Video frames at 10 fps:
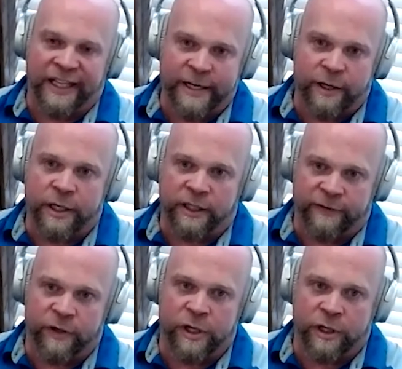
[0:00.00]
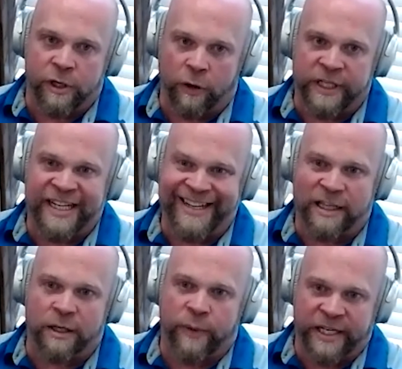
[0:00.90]
the cleaner your liver and your
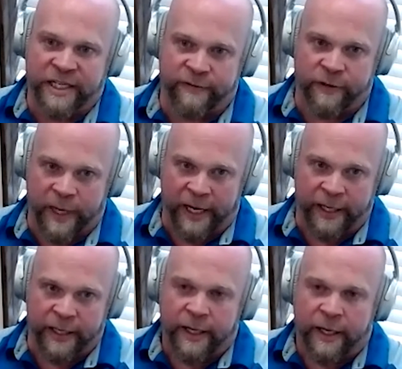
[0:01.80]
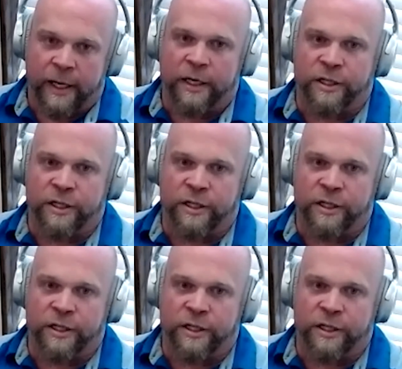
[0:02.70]
colon can get the rest of your body.